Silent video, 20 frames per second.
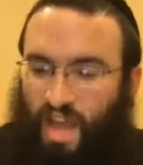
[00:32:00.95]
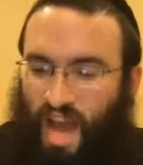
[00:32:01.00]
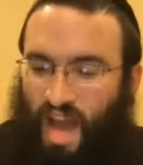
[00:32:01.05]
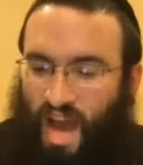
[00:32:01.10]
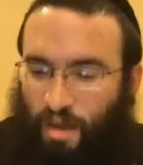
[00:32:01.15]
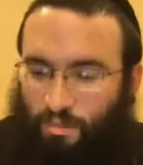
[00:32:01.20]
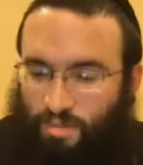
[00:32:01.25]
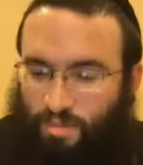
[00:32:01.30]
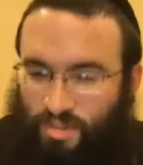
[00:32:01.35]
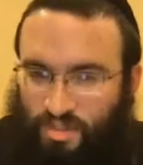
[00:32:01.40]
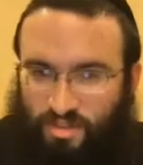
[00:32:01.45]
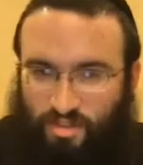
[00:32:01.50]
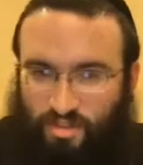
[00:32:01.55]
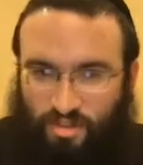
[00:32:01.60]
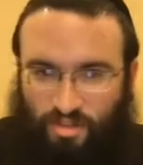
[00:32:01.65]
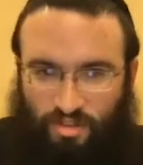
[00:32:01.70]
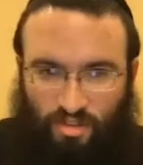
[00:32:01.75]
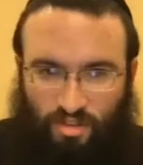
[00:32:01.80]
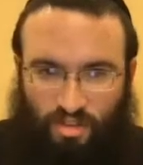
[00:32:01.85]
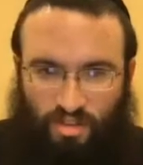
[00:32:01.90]
in every
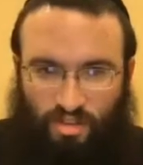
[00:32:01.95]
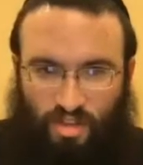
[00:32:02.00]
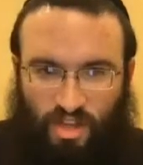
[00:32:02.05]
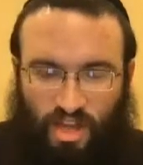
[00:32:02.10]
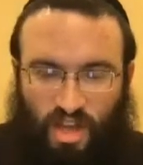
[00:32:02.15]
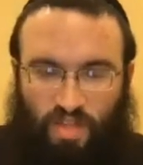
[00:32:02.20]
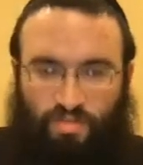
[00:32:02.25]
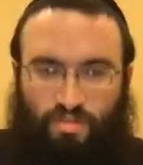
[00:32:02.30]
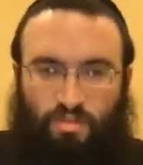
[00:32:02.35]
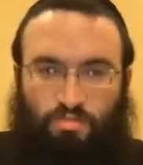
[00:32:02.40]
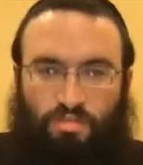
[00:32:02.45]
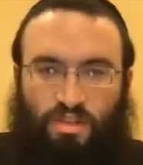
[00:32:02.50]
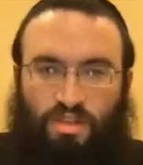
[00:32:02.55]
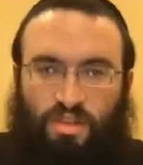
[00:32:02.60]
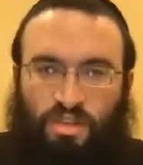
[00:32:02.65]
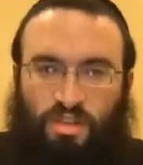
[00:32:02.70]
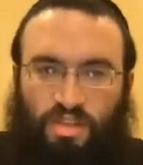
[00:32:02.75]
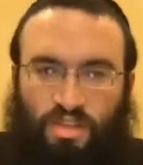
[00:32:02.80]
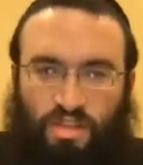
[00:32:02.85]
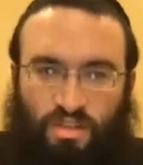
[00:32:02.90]
obstacle, every
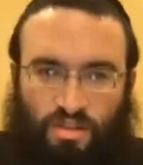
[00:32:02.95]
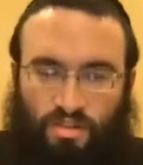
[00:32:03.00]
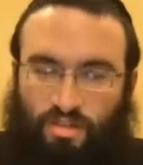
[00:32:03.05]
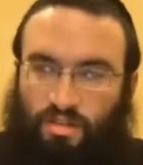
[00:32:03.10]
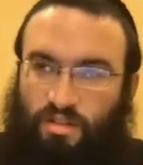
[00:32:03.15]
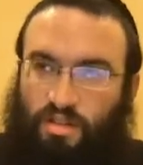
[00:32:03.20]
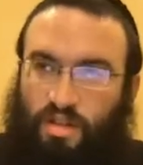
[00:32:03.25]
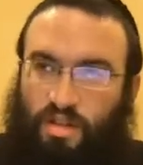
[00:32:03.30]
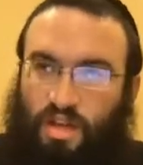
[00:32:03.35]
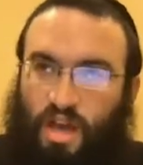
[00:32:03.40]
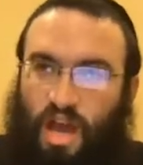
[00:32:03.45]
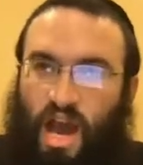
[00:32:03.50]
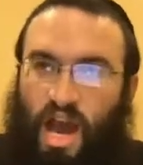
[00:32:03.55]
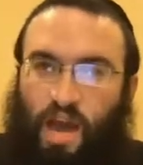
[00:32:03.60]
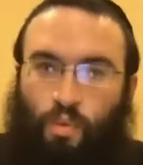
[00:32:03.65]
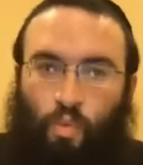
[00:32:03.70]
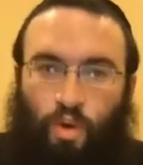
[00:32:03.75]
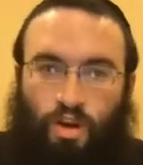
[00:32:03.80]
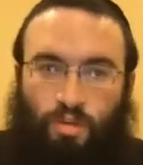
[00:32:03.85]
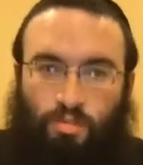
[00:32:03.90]
meal,
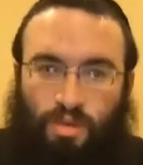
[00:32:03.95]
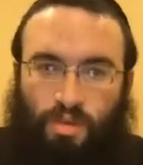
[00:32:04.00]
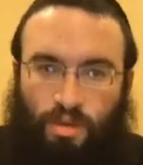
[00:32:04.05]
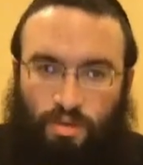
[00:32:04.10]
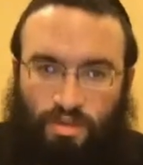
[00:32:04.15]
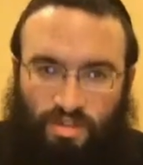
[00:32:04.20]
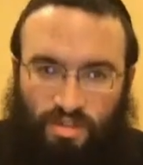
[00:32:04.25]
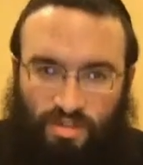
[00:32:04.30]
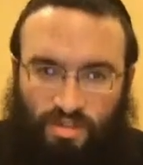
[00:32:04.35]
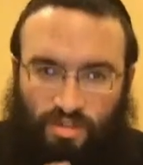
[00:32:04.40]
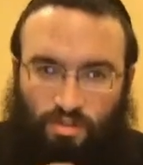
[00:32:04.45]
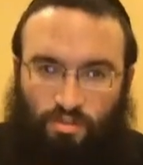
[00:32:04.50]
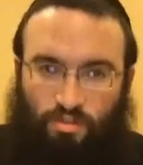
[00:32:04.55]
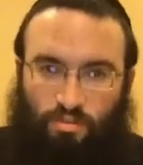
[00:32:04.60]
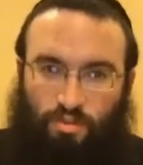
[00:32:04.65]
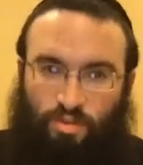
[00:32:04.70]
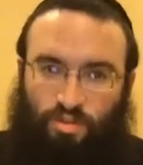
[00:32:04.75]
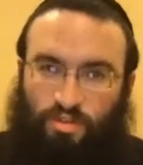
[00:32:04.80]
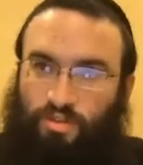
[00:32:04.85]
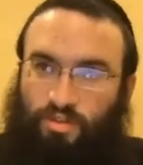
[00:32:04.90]
I want to be able to see you,
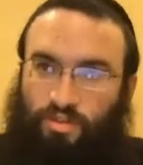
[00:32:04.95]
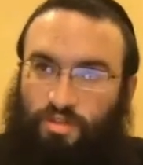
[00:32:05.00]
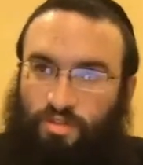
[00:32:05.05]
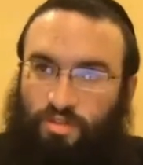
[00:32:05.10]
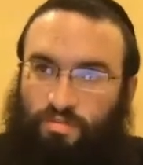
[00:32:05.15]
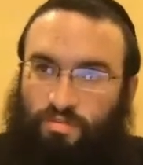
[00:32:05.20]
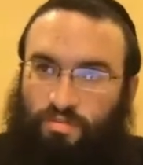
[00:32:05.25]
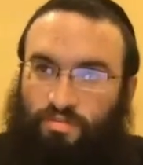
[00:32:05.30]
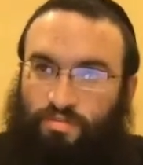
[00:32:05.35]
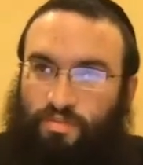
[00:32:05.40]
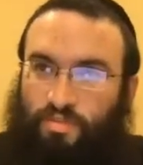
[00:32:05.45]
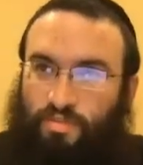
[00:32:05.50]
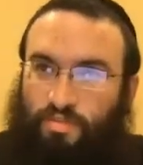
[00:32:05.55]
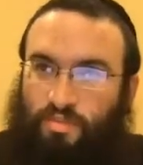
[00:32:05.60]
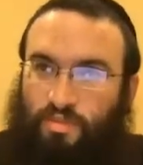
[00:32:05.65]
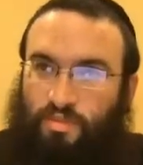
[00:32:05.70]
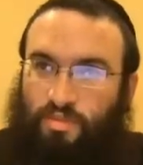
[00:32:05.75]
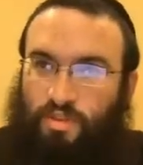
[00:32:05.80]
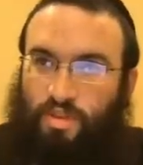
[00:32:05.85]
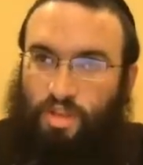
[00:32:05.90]
Ribbon
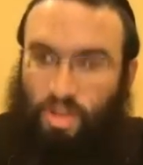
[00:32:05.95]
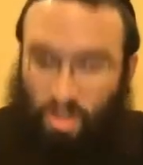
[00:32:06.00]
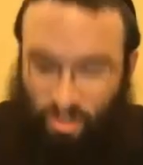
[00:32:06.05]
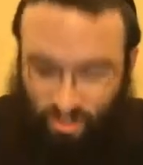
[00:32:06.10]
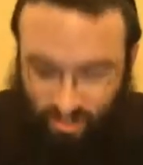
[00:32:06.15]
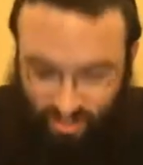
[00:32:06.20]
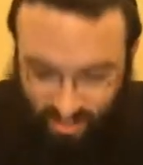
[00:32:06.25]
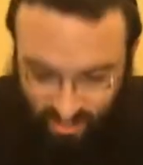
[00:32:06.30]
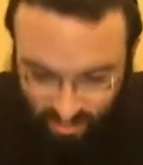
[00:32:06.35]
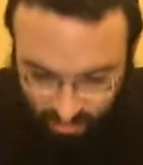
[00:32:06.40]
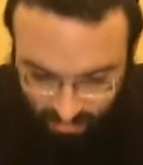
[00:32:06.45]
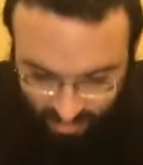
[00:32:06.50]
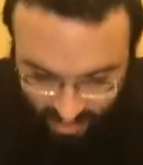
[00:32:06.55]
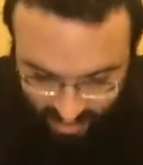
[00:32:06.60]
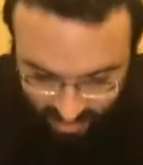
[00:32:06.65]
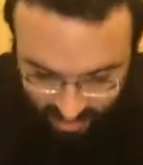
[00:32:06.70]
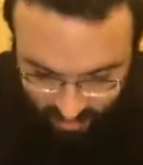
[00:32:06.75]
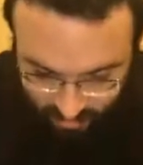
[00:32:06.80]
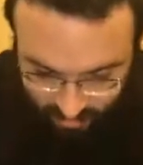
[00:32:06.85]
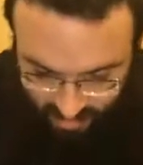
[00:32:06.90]
So says Rabbi
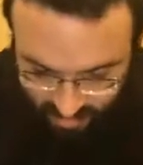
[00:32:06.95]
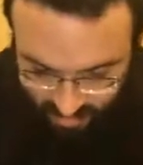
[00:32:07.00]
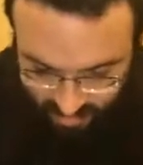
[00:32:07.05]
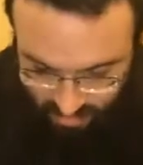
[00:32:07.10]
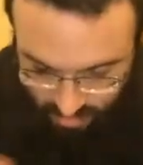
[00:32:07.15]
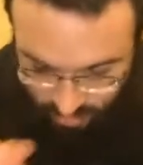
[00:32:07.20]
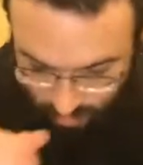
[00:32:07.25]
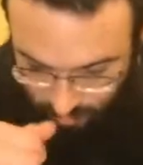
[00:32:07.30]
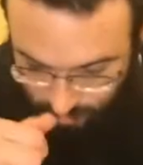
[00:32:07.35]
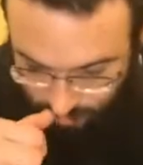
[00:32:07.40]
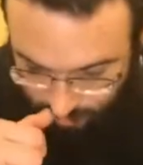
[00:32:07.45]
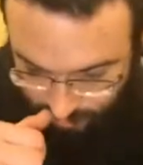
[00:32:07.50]
Nachman says in the